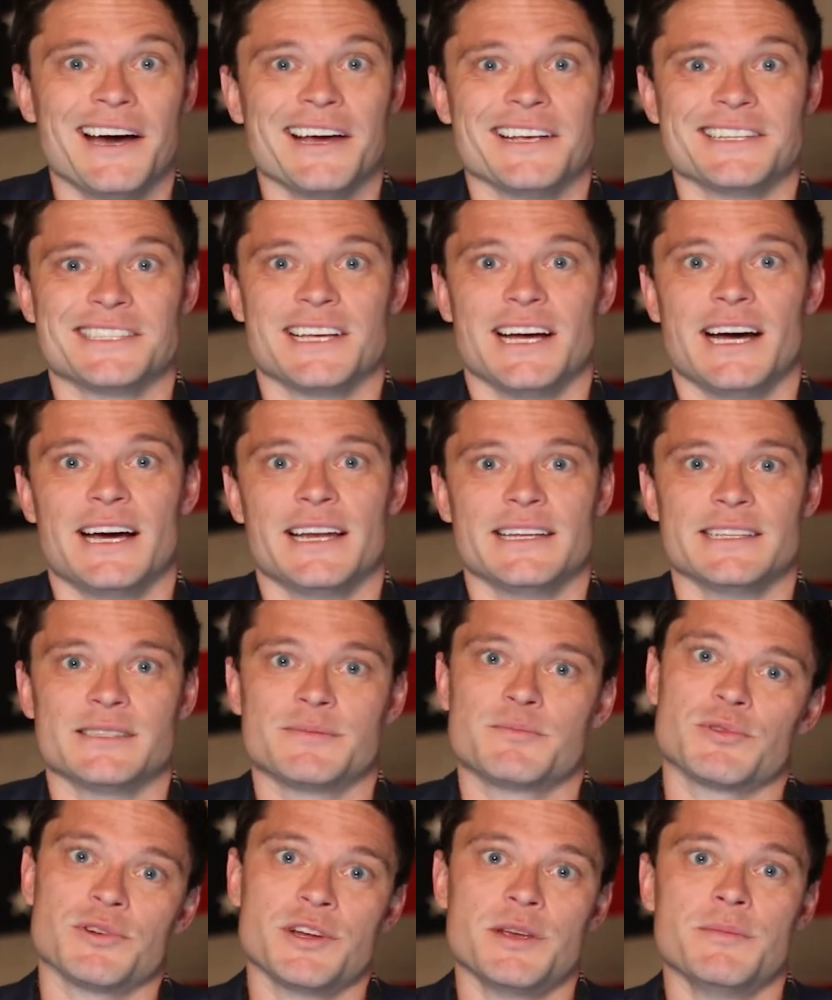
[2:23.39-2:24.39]
He's got
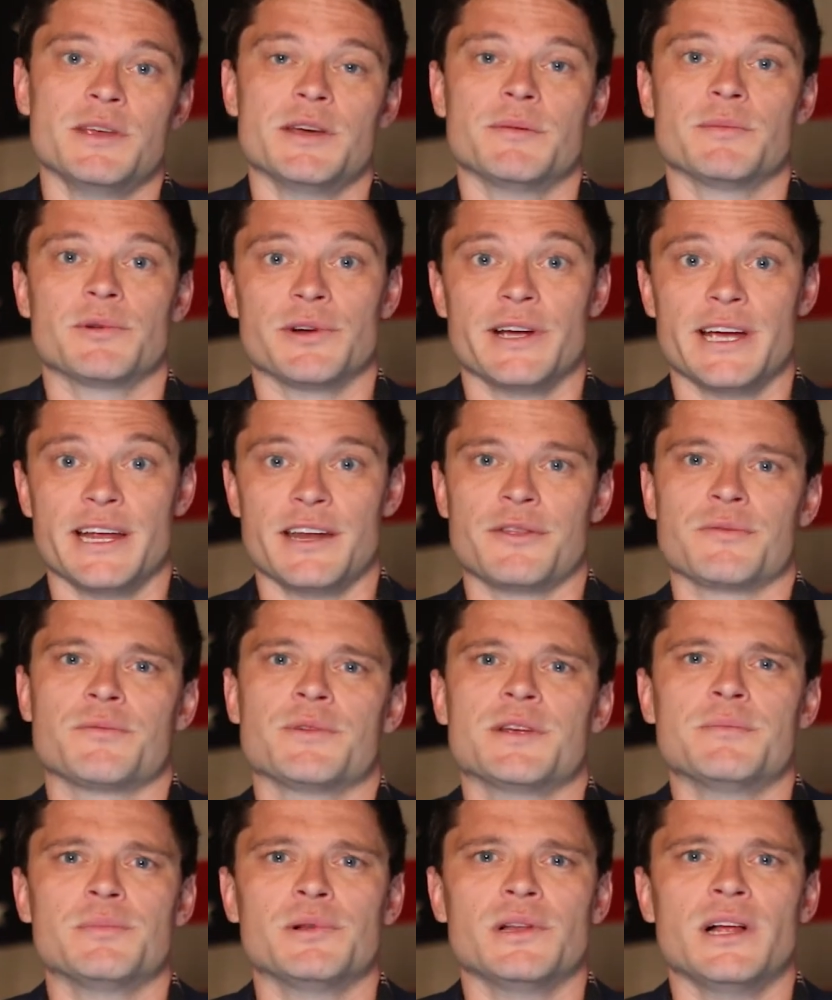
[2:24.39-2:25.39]
his premium grade
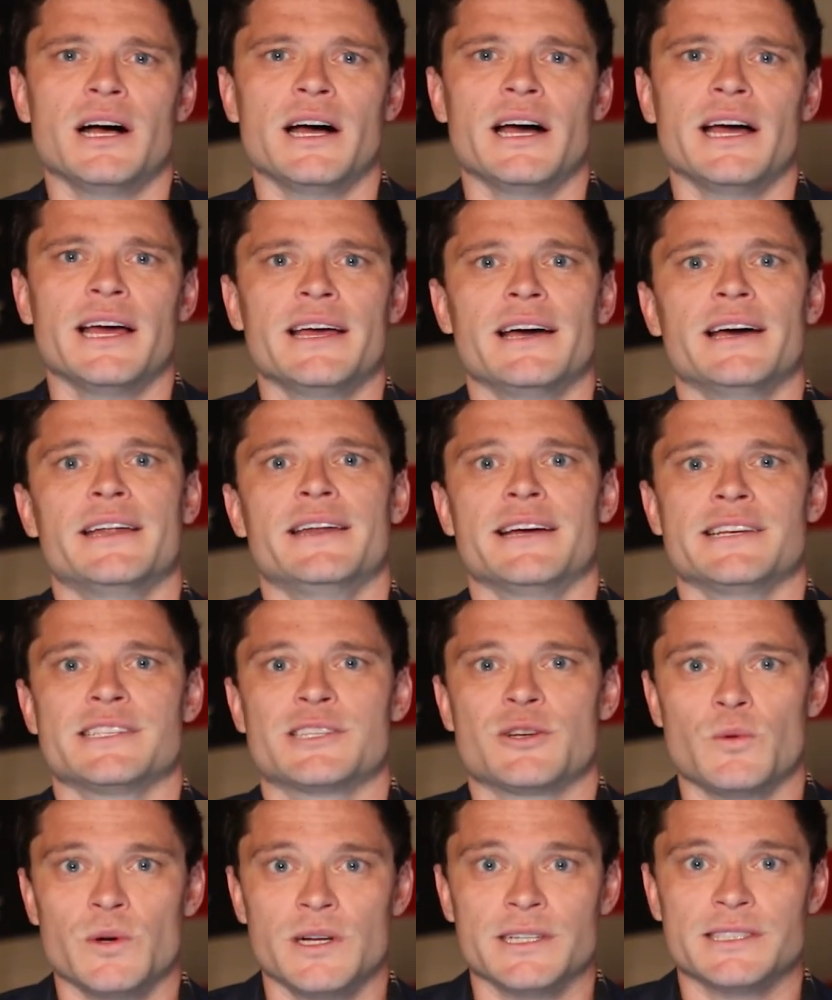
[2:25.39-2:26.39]
3-ply, a
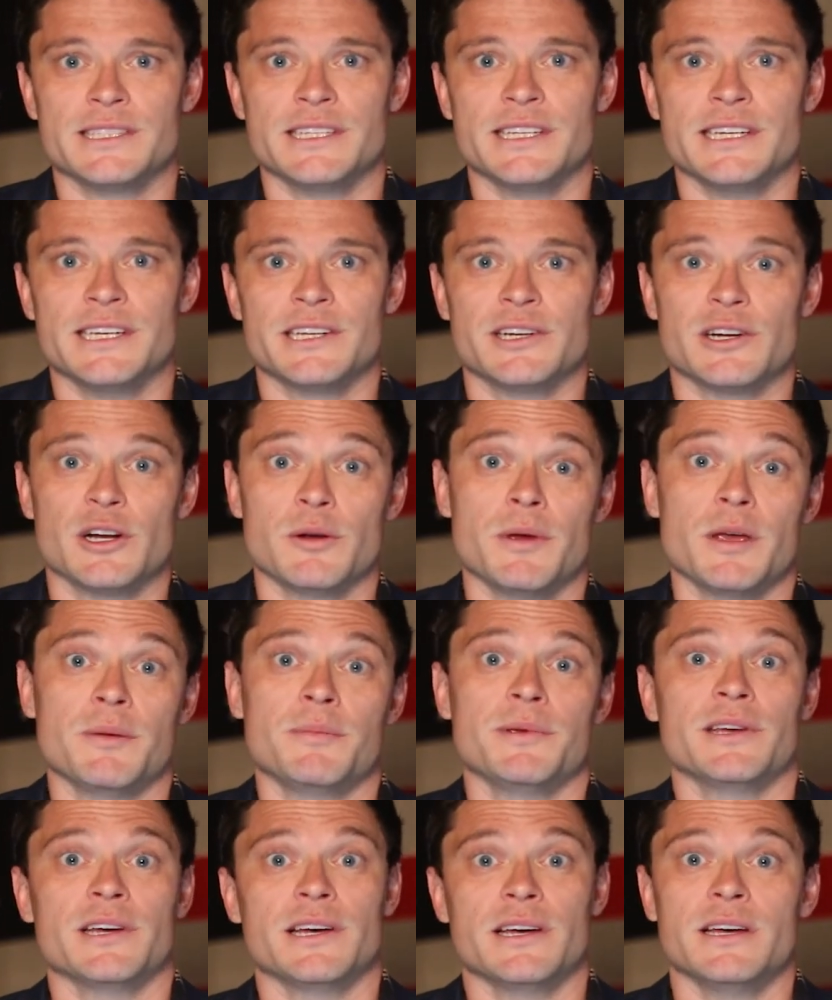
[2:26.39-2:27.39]
nice quilted, or
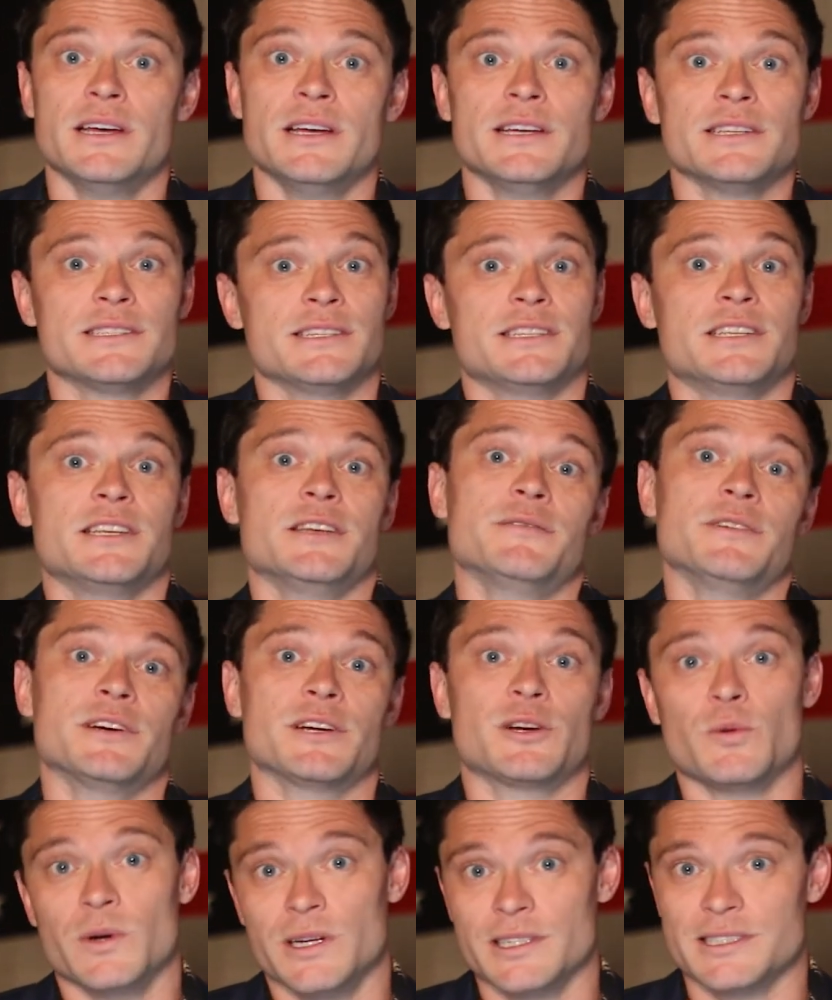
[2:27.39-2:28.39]
maybe a
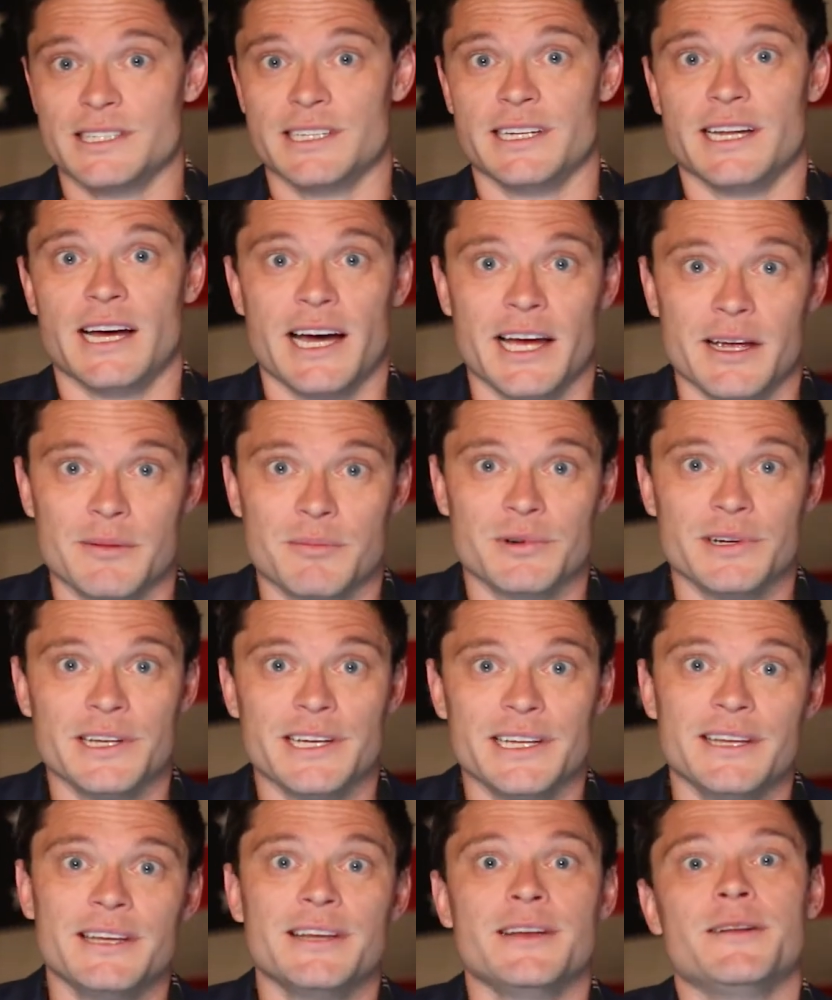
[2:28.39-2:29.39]
sativa quilted
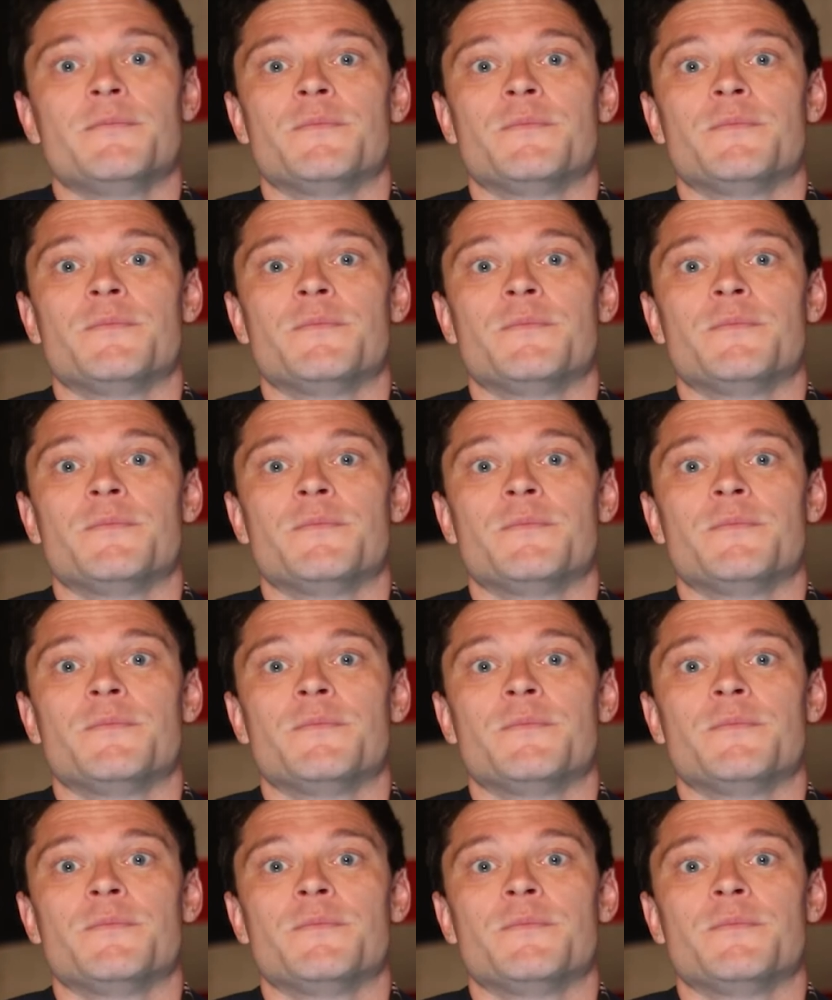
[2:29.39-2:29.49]
hybrid.